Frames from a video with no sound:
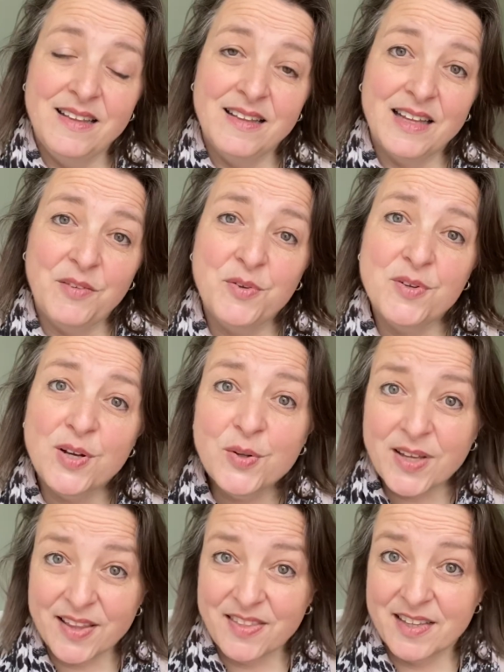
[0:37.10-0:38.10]
If you
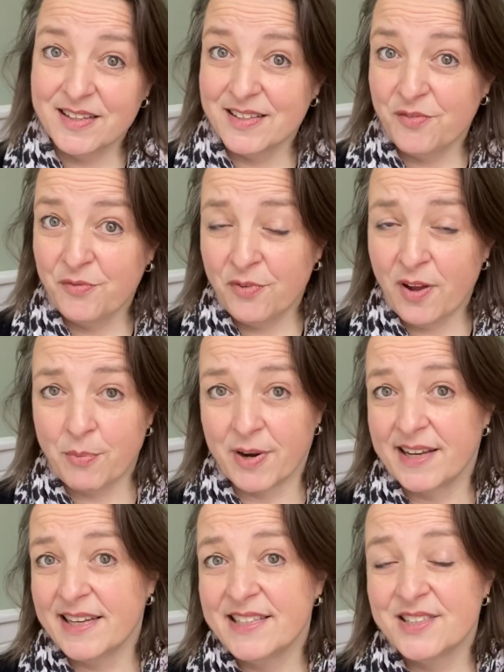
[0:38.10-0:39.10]
look at the fabric,
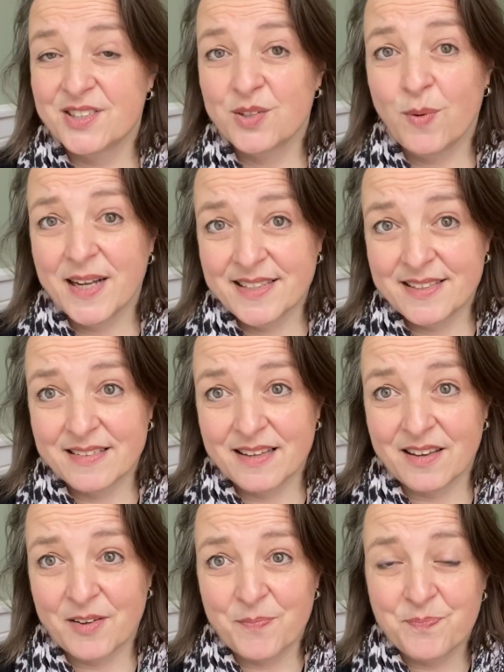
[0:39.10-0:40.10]
it's quite
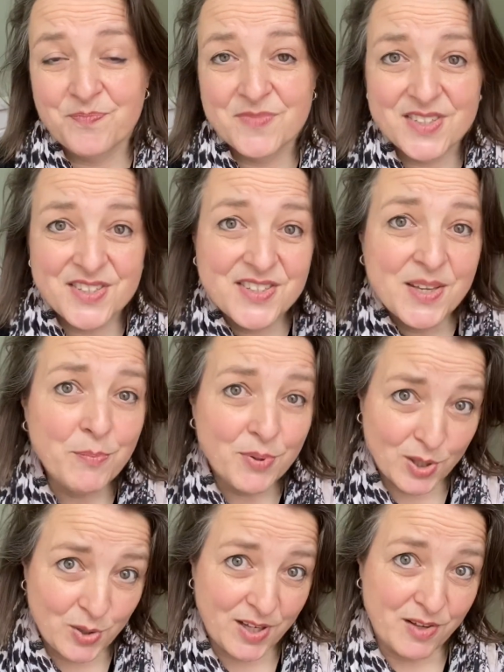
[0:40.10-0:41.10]

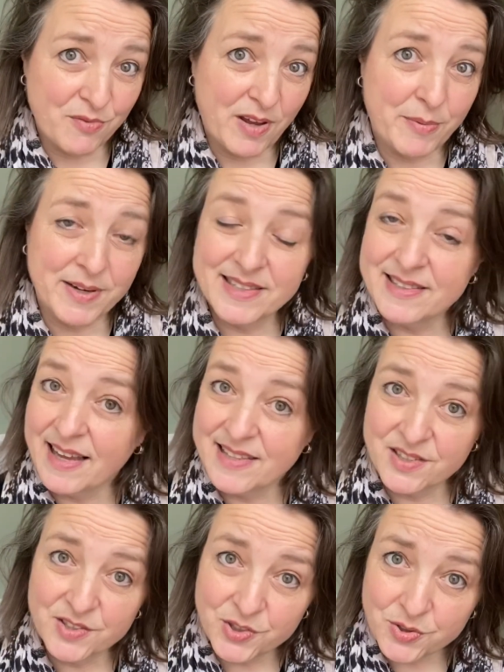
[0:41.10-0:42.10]
simple looking fabric. It
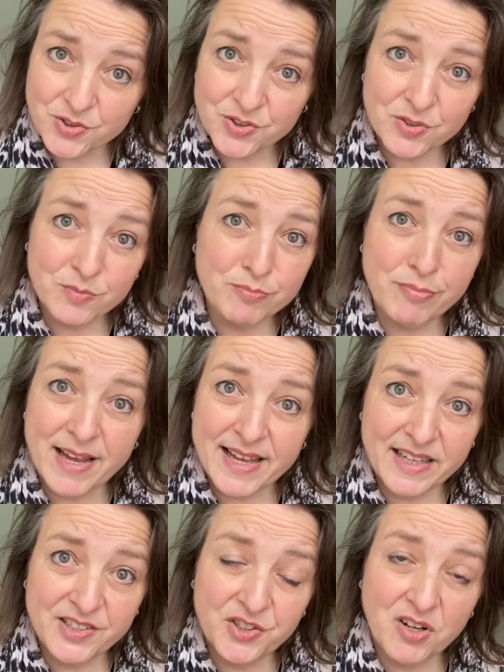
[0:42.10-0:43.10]
has a neutral
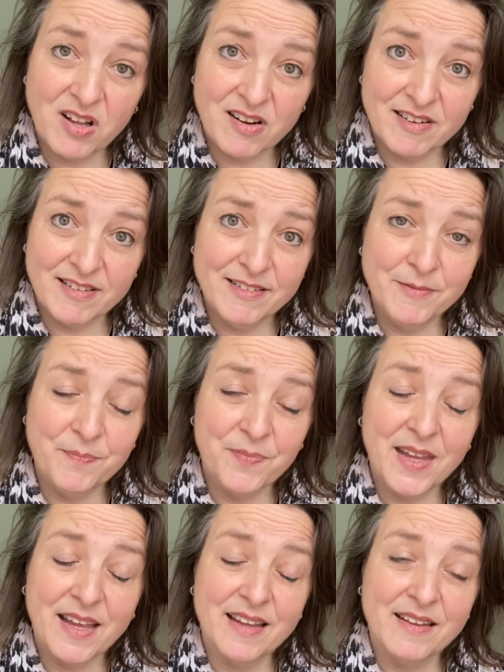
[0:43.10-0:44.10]
beige color
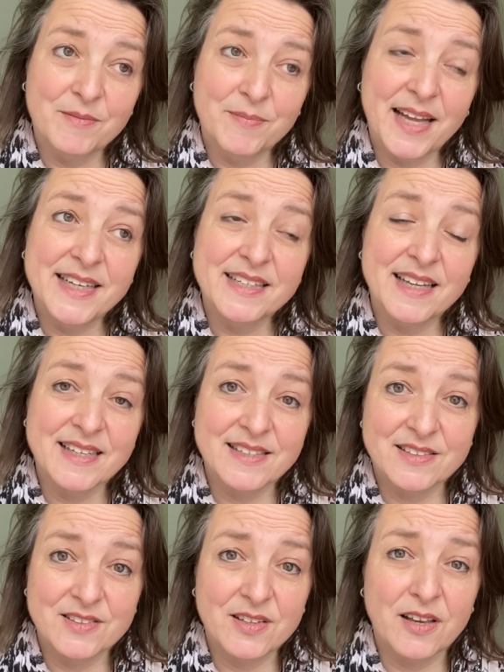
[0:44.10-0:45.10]
and it
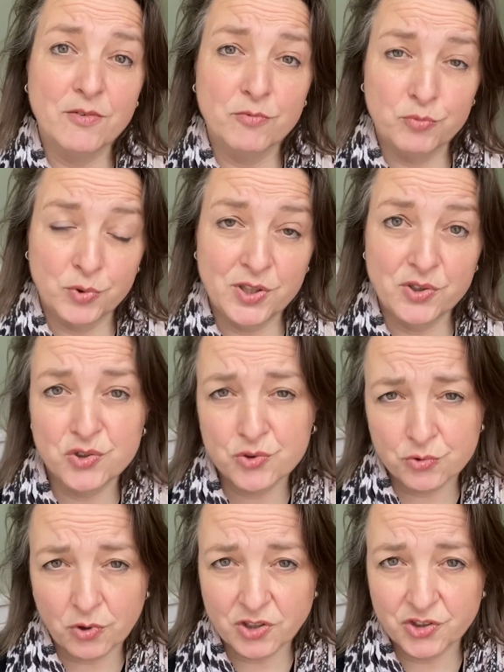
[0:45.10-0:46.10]
has real
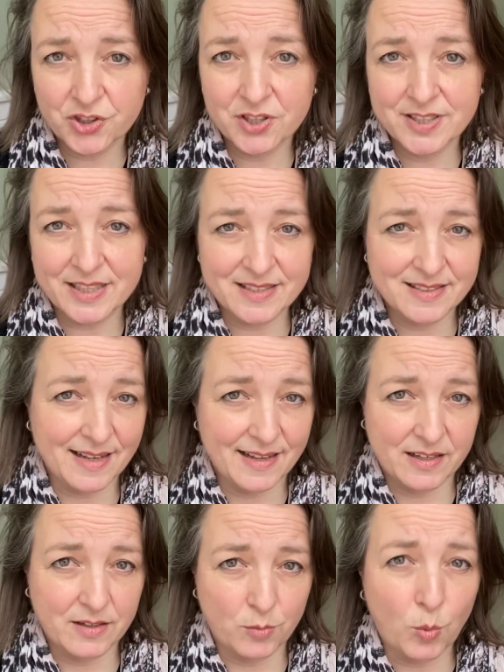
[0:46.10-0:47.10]
structure. It's like
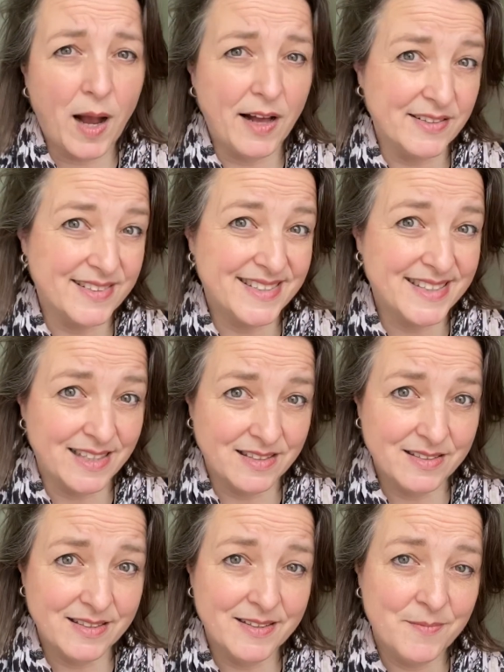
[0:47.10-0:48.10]
a wild silk.